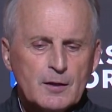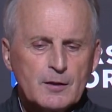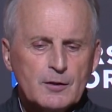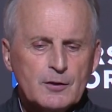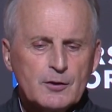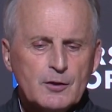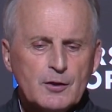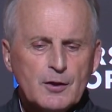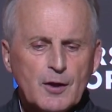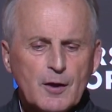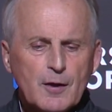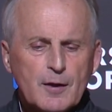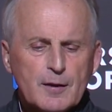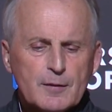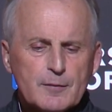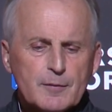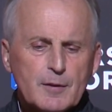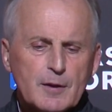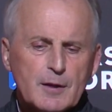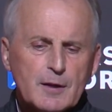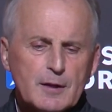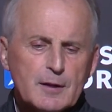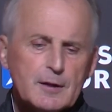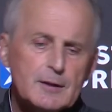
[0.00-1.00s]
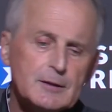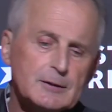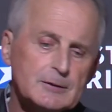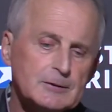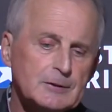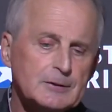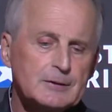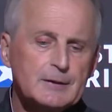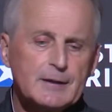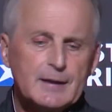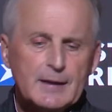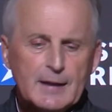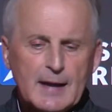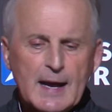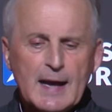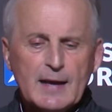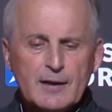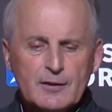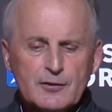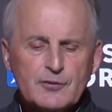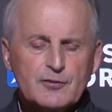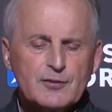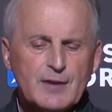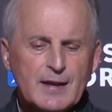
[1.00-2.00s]
You know, uh, I
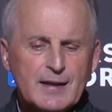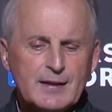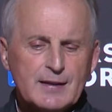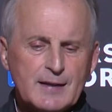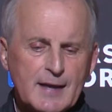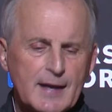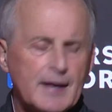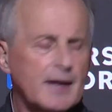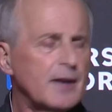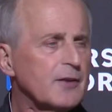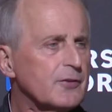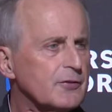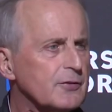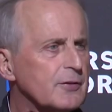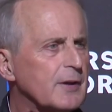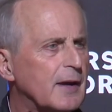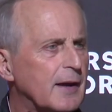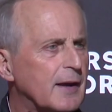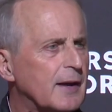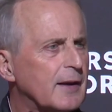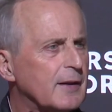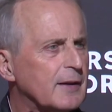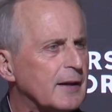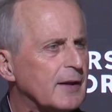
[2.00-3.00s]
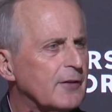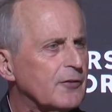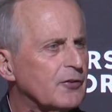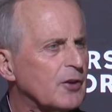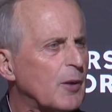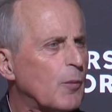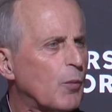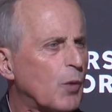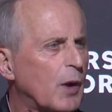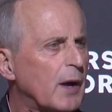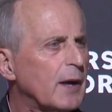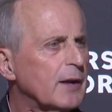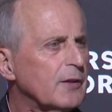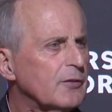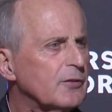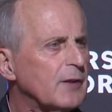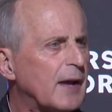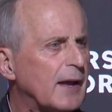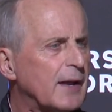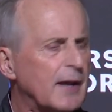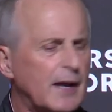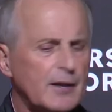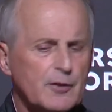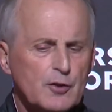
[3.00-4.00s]
could say yes uh, in some ways.
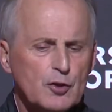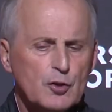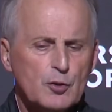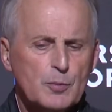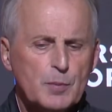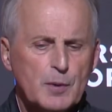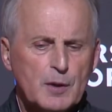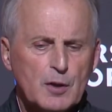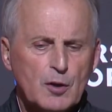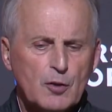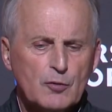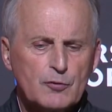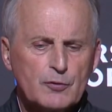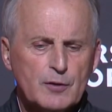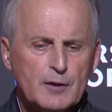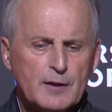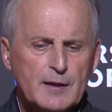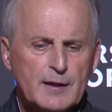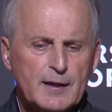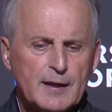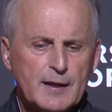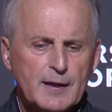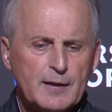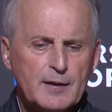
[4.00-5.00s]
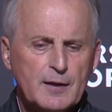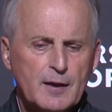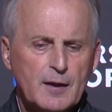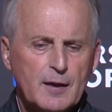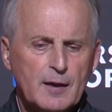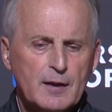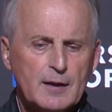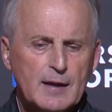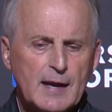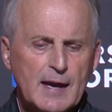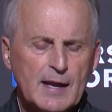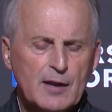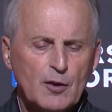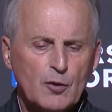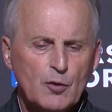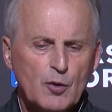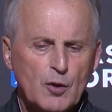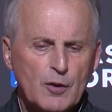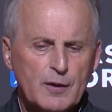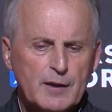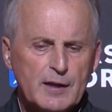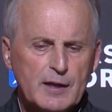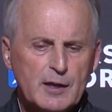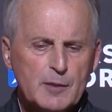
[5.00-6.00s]
I, I do because, again, uh, I don't
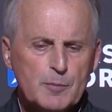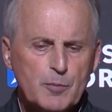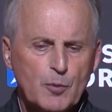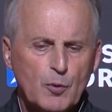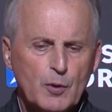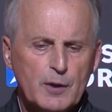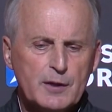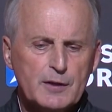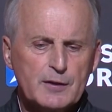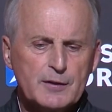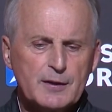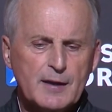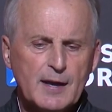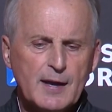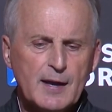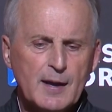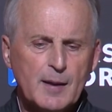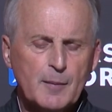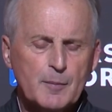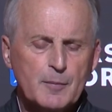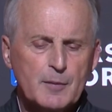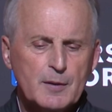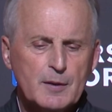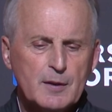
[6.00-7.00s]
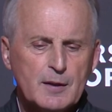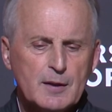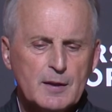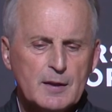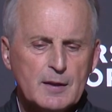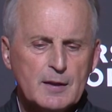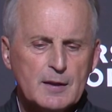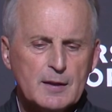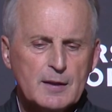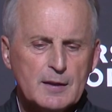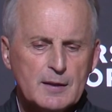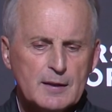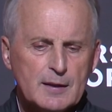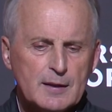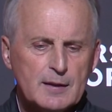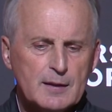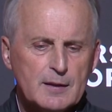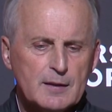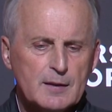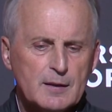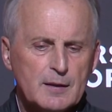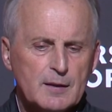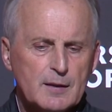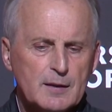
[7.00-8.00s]
know at any point in time
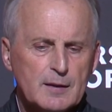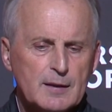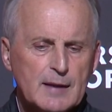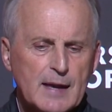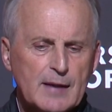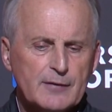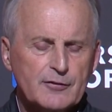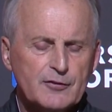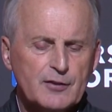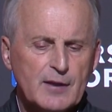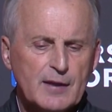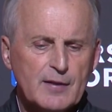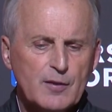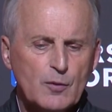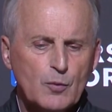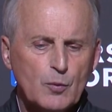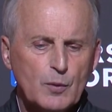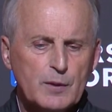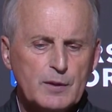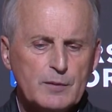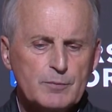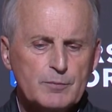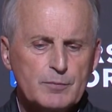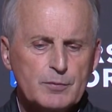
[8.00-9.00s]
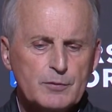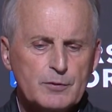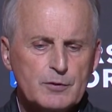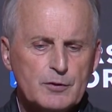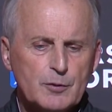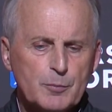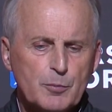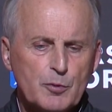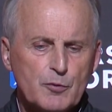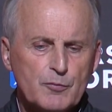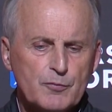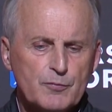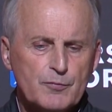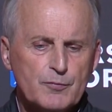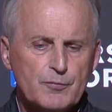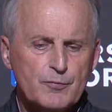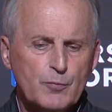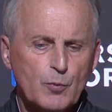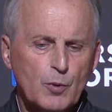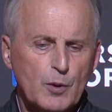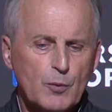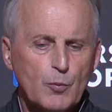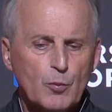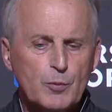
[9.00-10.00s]
uh, I'd say that we could put
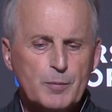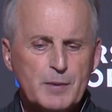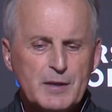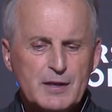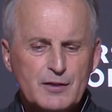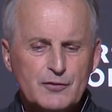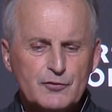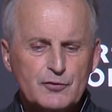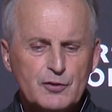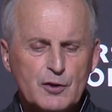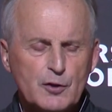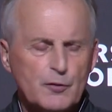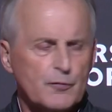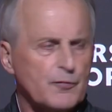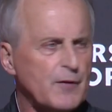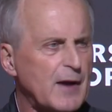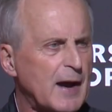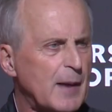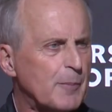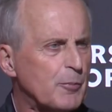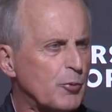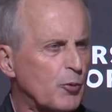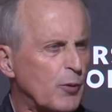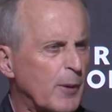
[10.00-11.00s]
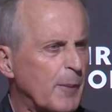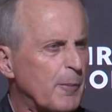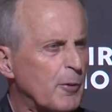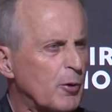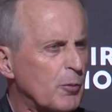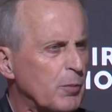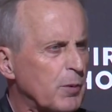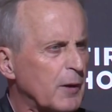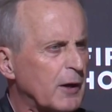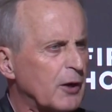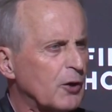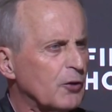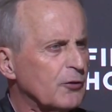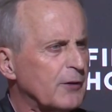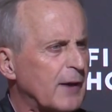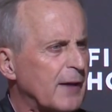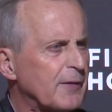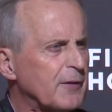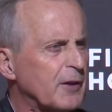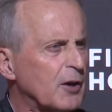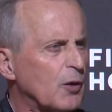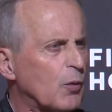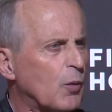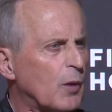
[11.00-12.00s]
what would be considered five perimeter players
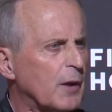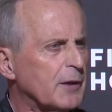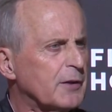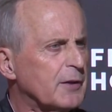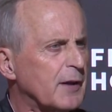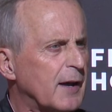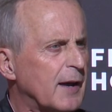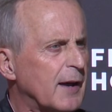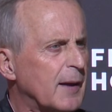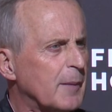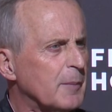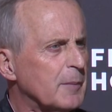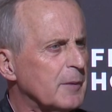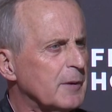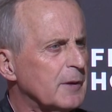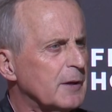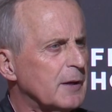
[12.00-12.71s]
out there at one time.